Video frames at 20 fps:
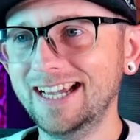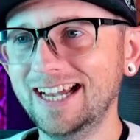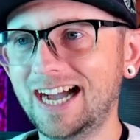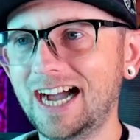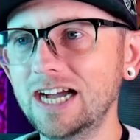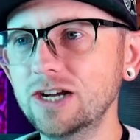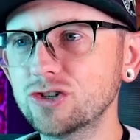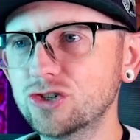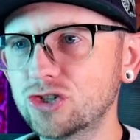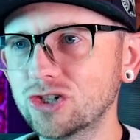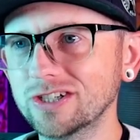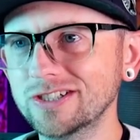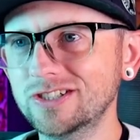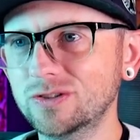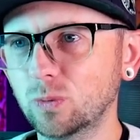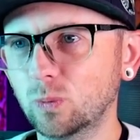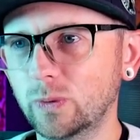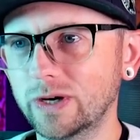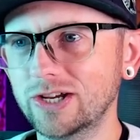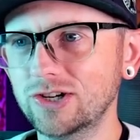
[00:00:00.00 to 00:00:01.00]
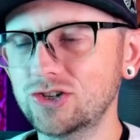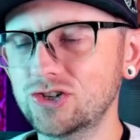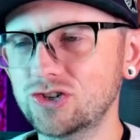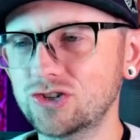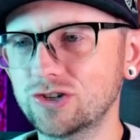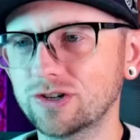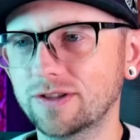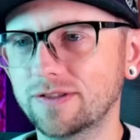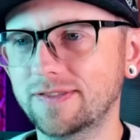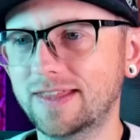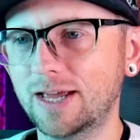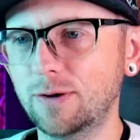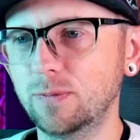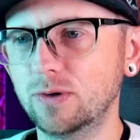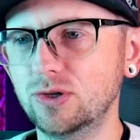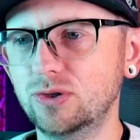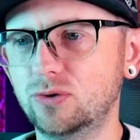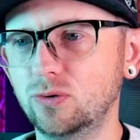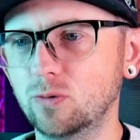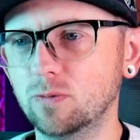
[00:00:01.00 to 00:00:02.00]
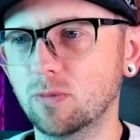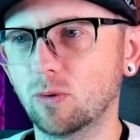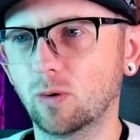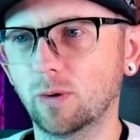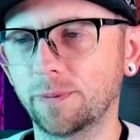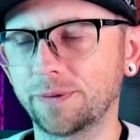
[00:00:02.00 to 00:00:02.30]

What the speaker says: I just wish they would do more